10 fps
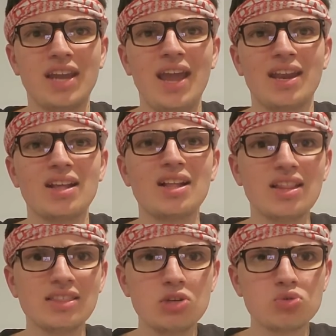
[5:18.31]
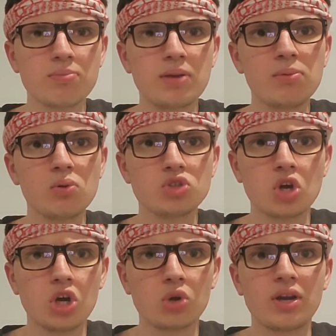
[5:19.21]
Again, these are the people who
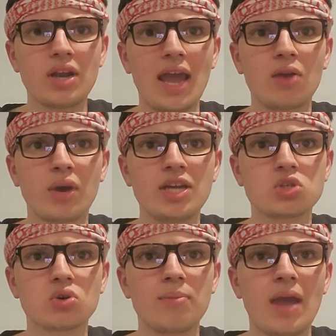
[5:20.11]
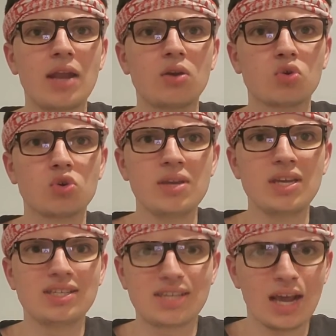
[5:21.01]
took her in and raised her up, and
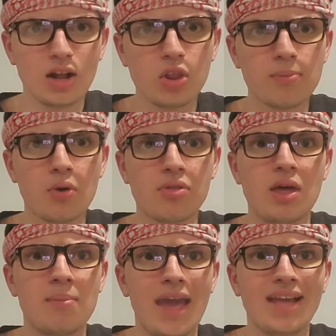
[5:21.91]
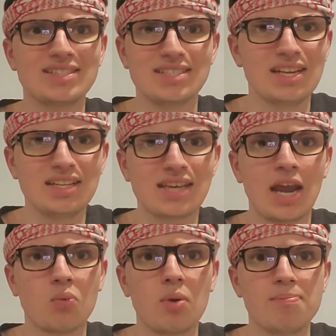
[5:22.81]
Harumi killed the both of them and didn't
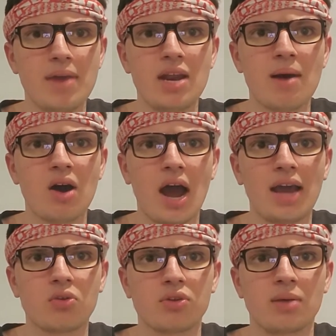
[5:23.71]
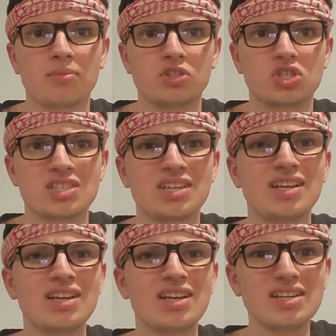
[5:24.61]
care one bit about either of them. Just
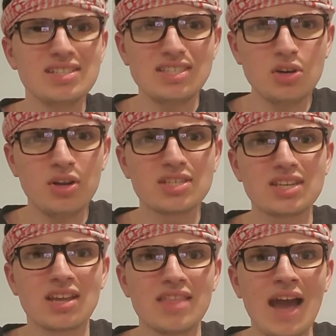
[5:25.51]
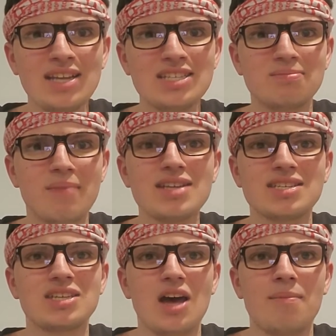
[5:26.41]
seriously, that is
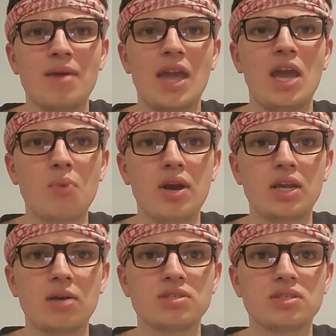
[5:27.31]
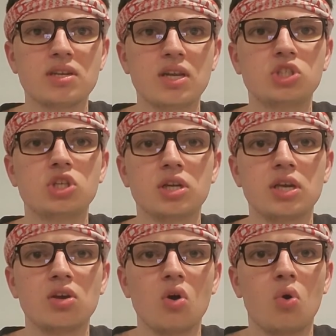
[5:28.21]
messed up. And when it comes to the ninja,
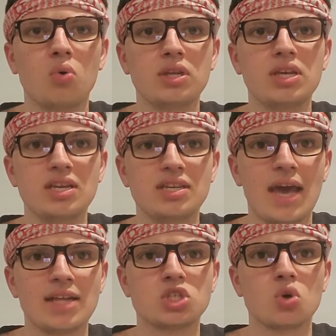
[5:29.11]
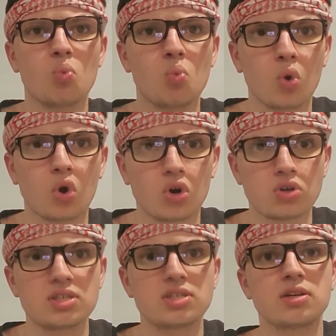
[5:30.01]
it only gets
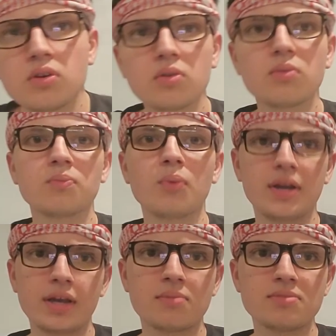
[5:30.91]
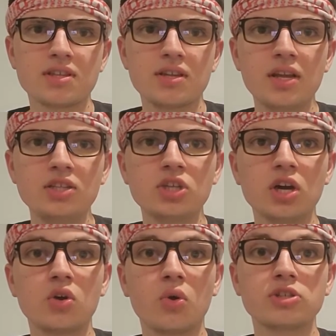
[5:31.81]
worse. When it comes to the
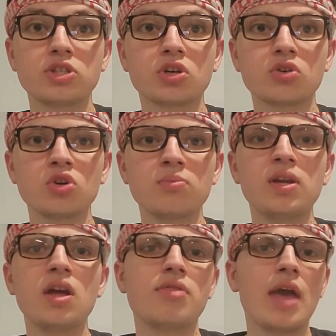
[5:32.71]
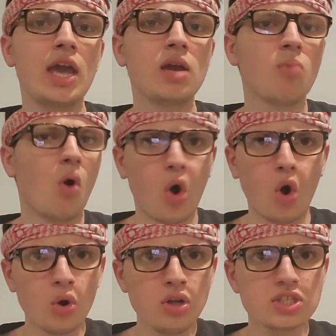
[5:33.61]
ninja, according to Harumi, they
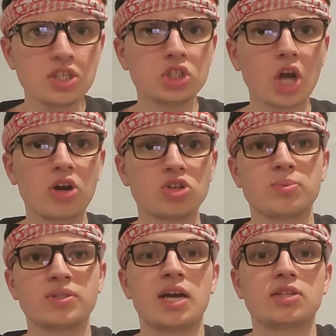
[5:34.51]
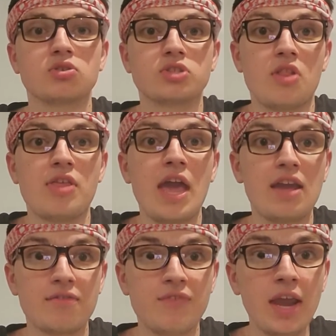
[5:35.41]
aren't Ninjago's protectors.
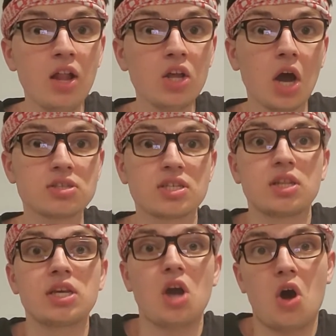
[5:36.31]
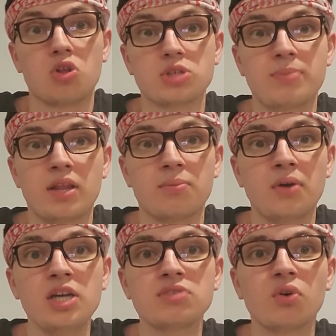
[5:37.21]
They fail constantly, others pay the
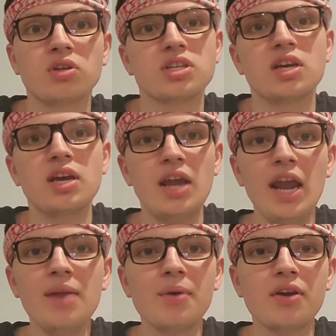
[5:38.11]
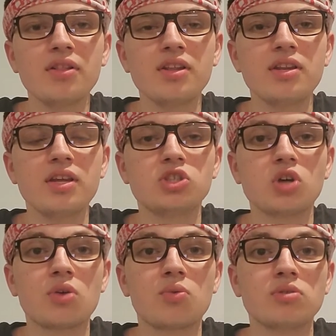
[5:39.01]
price for it, and apparently the ninja
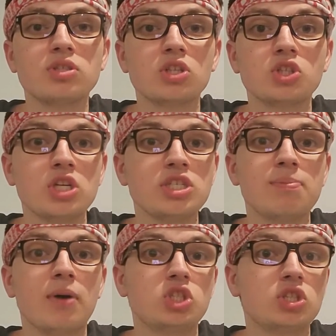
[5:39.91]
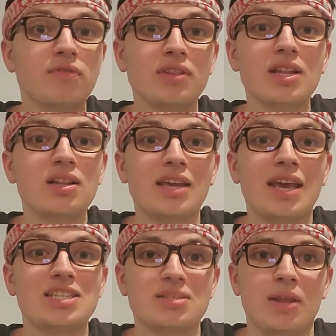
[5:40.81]
are, quote, just a bunch of little
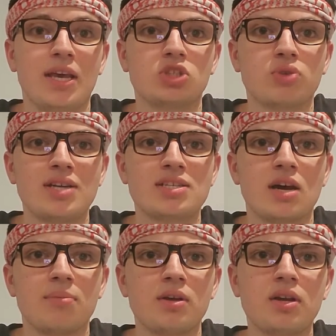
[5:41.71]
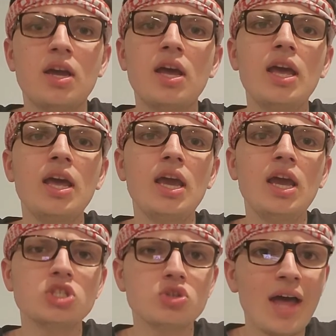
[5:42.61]
kids playing dress up.
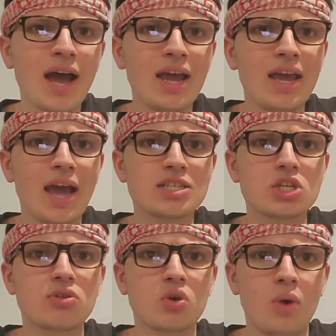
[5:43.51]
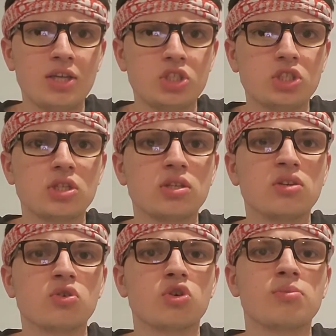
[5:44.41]
And to that I ask you the
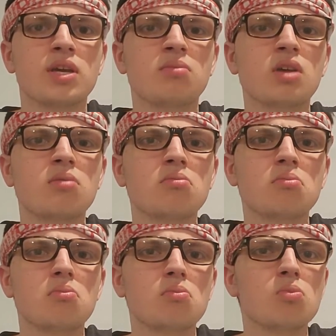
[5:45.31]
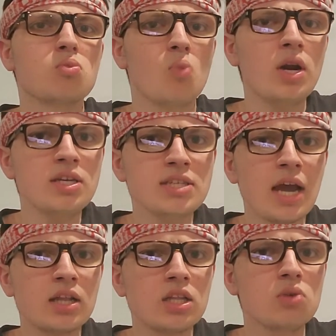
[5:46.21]
question, Harumi, what
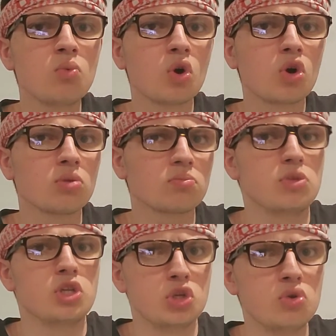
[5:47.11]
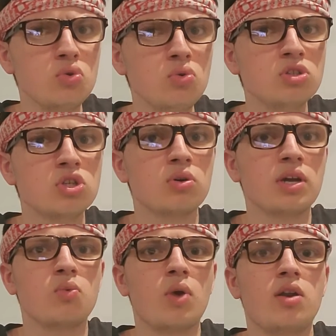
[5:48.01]
exactly were you
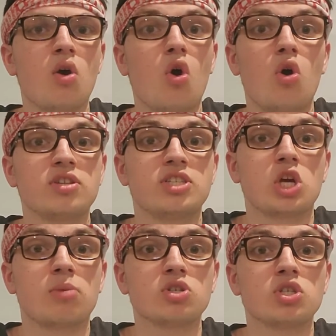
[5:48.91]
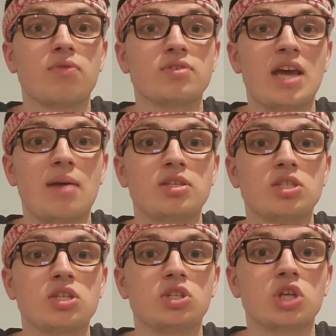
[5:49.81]
doing when all this terrible stuff was happening
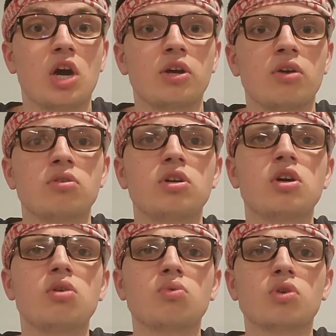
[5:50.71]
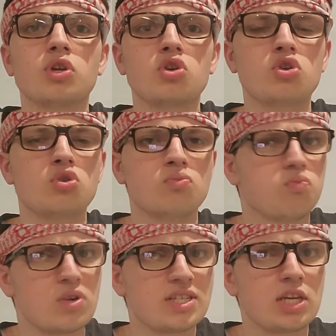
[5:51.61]
to Ninjago? Were you
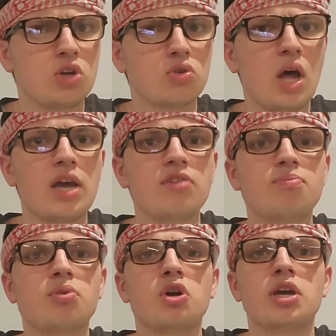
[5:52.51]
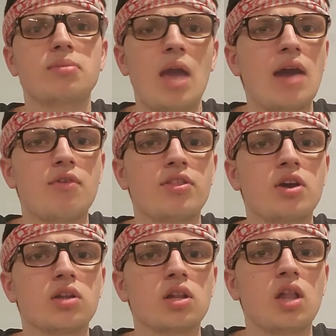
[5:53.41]
risking your life, putting
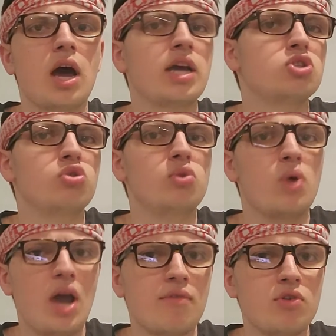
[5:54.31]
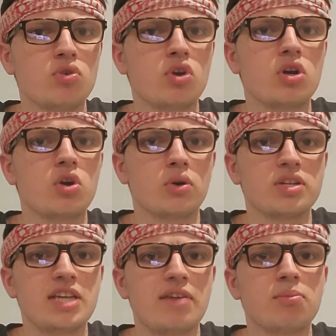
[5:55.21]
everything on the line, doing whatever you could in
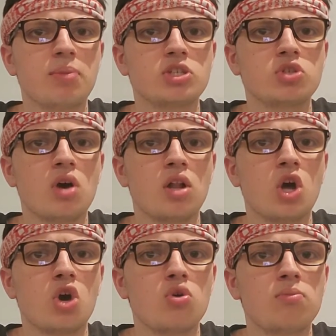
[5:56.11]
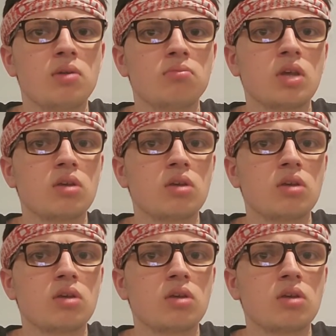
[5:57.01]
order to save the place you call home?